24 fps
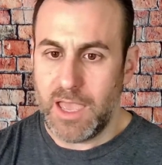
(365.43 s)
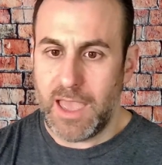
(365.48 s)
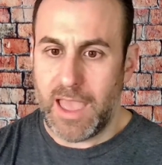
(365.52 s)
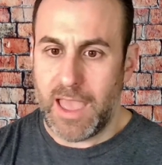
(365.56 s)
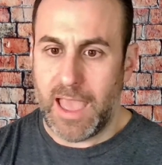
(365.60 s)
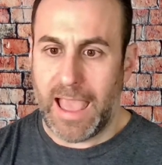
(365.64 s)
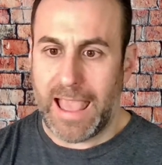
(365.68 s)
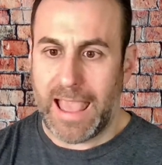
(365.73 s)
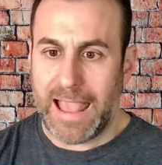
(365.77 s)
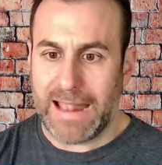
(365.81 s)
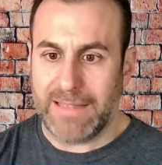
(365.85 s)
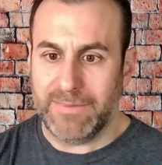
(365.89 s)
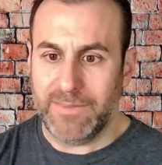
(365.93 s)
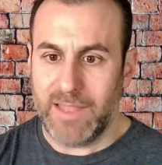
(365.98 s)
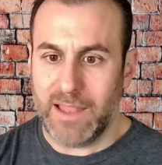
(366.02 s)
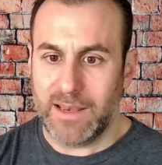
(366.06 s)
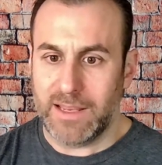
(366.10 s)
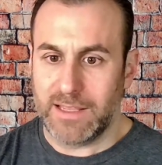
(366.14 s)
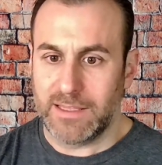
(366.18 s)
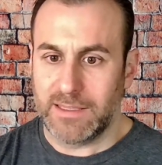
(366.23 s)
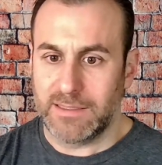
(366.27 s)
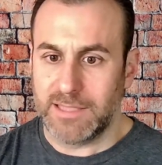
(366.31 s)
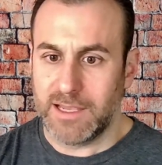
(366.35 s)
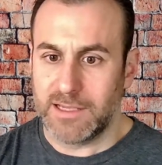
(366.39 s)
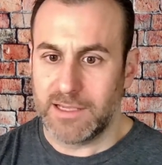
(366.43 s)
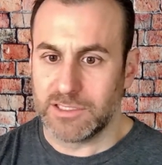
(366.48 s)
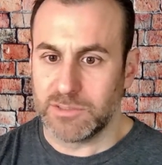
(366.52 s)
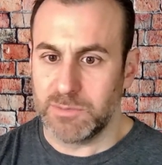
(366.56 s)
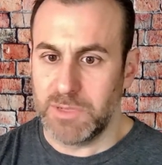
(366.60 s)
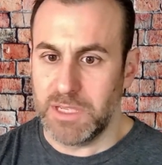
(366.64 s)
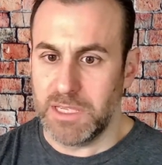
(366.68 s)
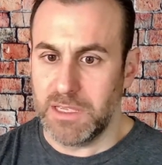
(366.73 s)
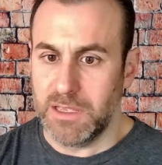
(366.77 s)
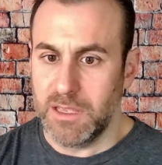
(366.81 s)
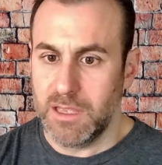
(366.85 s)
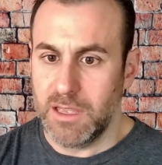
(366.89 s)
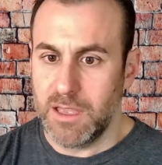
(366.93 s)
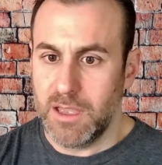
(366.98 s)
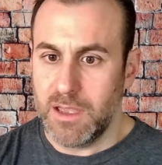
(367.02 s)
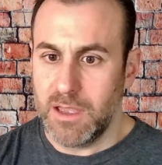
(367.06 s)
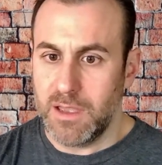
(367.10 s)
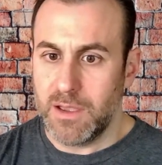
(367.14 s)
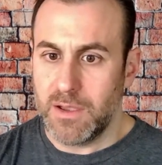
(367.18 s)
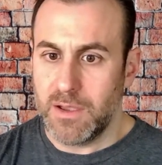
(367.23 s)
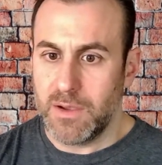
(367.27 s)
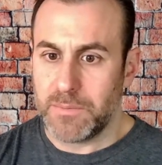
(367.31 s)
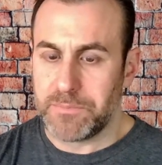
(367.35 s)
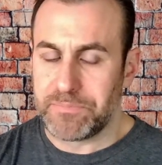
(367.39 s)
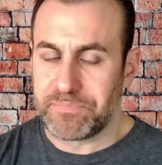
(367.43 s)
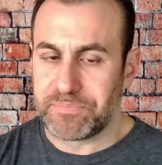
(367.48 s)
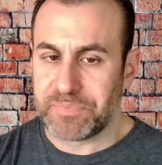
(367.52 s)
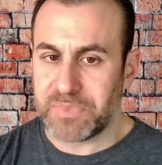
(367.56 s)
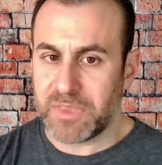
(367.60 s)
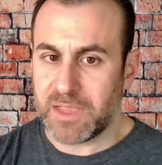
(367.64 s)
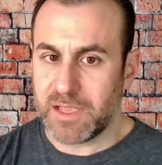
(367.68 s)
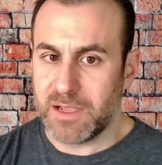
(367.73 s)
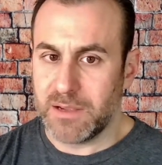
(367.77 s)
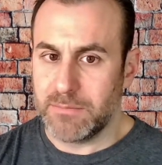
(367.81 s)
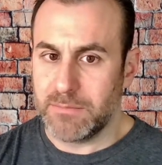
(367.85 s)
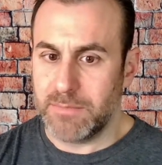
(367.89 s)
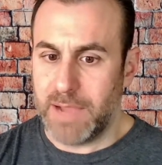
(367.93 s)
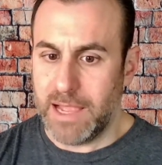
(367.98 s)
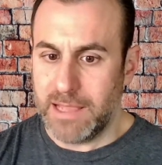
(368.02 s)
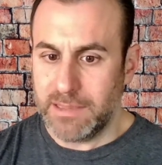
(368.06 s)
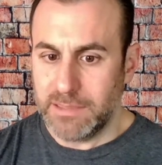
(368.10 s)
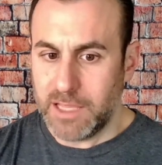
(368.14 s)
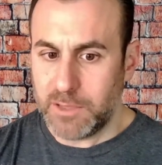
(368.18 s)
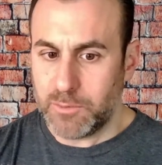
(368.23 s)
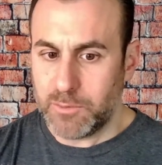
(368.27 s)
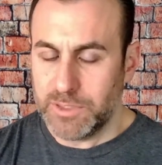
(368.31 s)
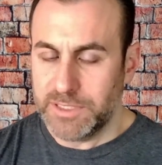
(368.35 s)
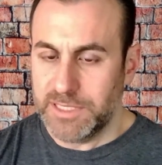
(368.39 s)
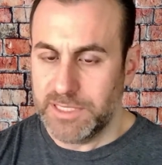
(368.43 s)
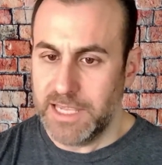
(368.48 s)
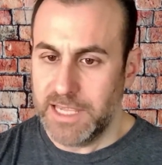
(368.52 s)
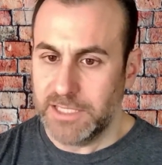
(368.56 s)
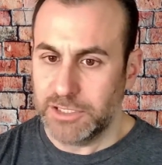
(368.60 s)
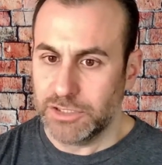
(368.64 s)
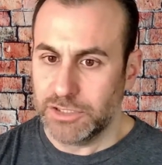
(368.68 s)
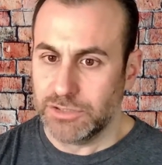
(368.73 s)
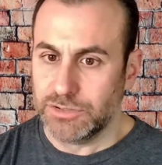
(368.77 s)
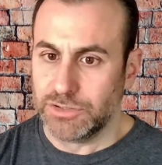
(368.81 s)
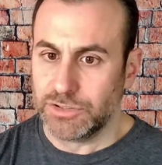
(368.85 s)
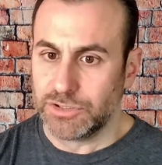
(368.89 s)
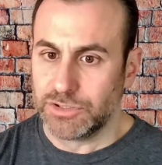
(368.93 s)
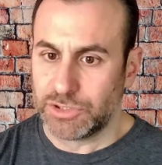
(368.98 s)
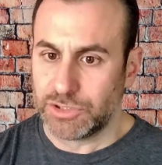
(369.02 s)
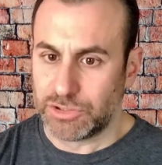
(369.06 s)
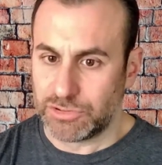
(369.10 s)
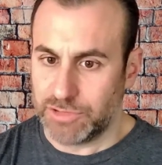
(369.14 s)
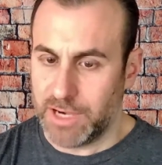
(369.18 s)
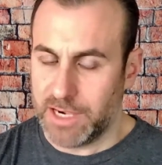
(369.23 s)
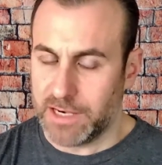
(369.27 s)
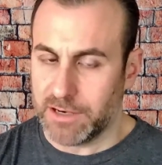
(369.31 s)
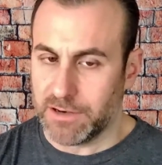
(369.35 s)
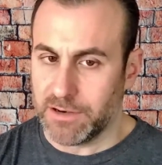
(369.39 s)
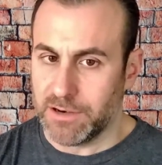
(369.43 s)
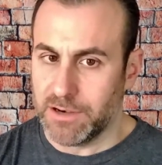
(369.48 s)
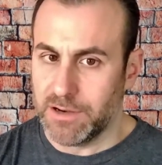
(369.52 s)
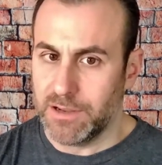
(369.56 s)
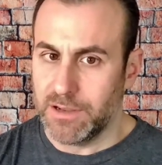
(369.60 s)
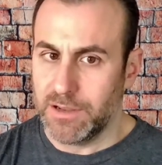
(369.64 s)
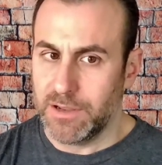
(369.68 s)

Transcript: And then it tells me my liquidation trigger.